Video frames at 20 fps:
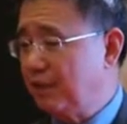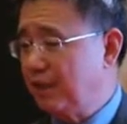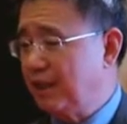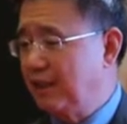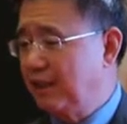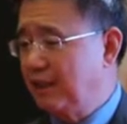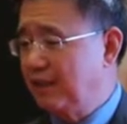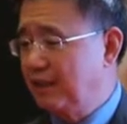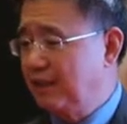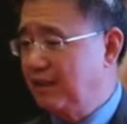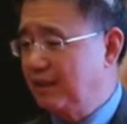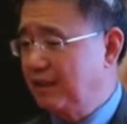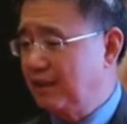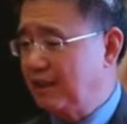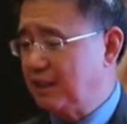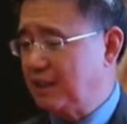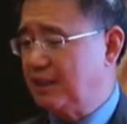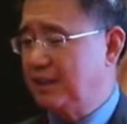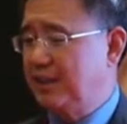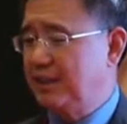economic
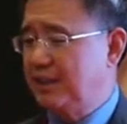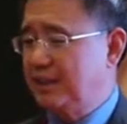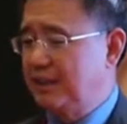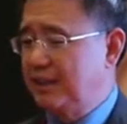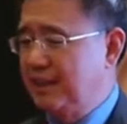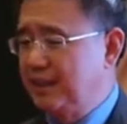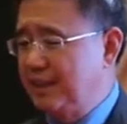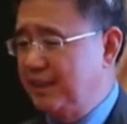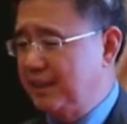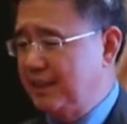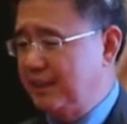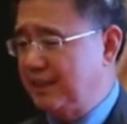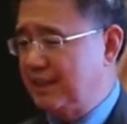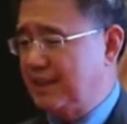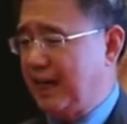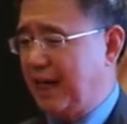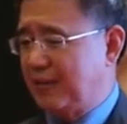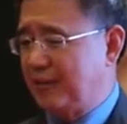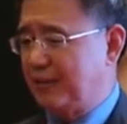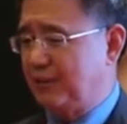
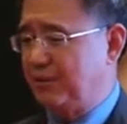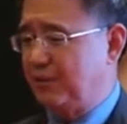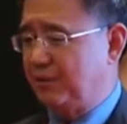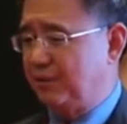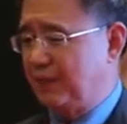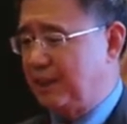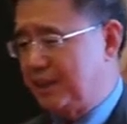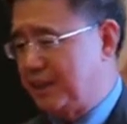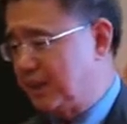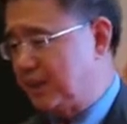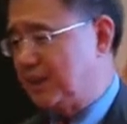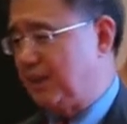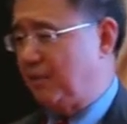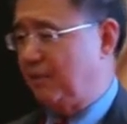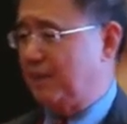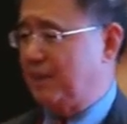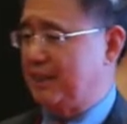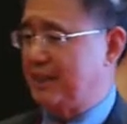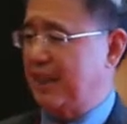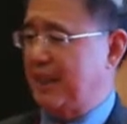foundation, so
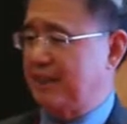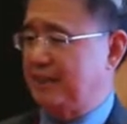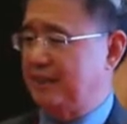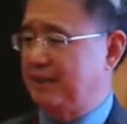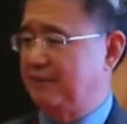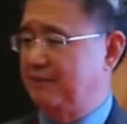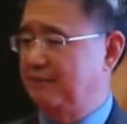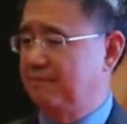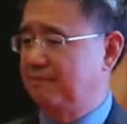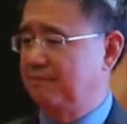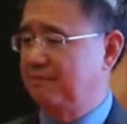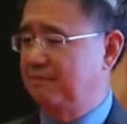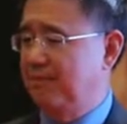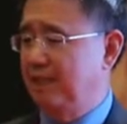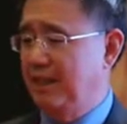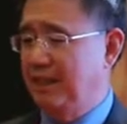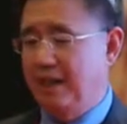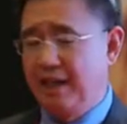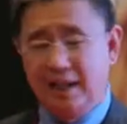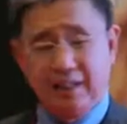nothing can be
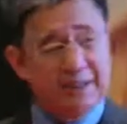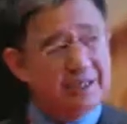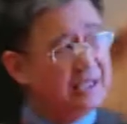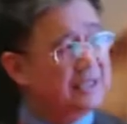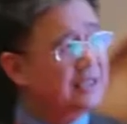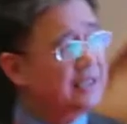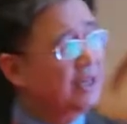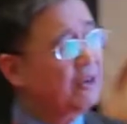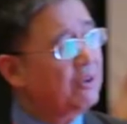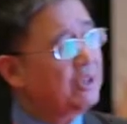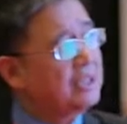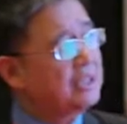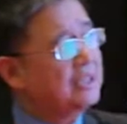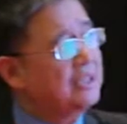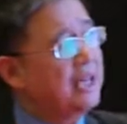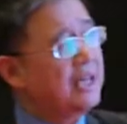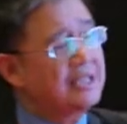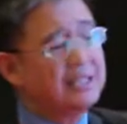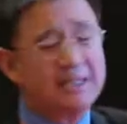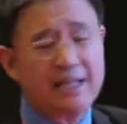done.
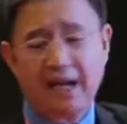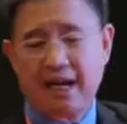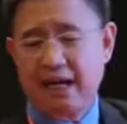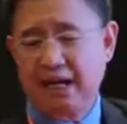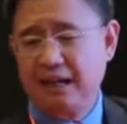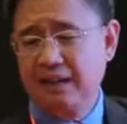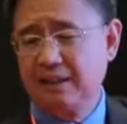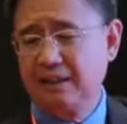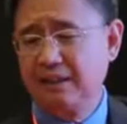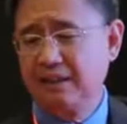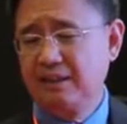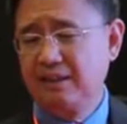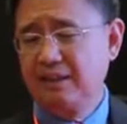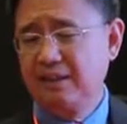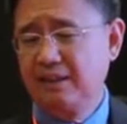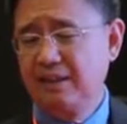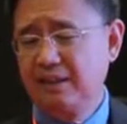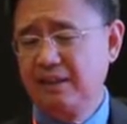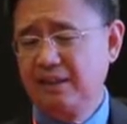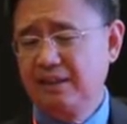The economic
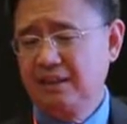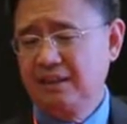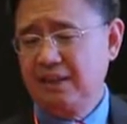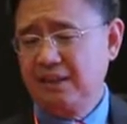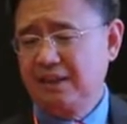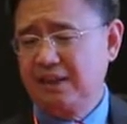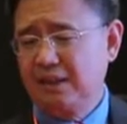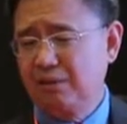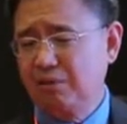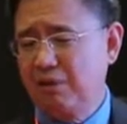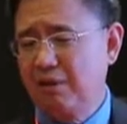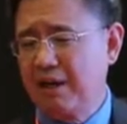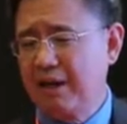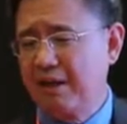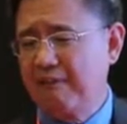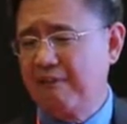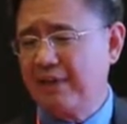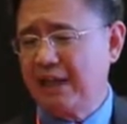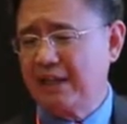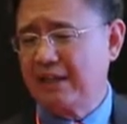value will decide
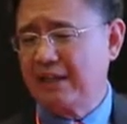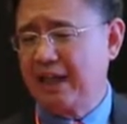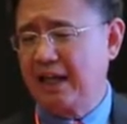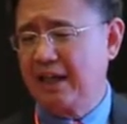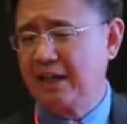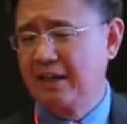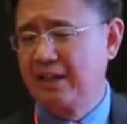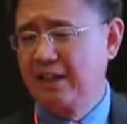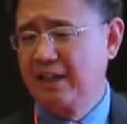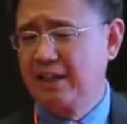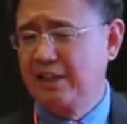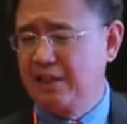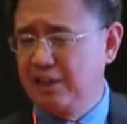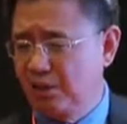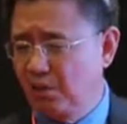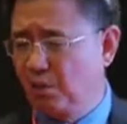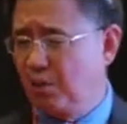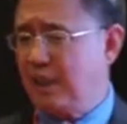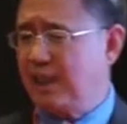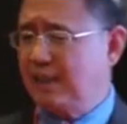what you can do
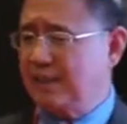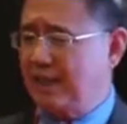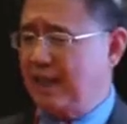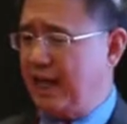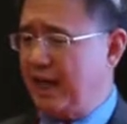politically.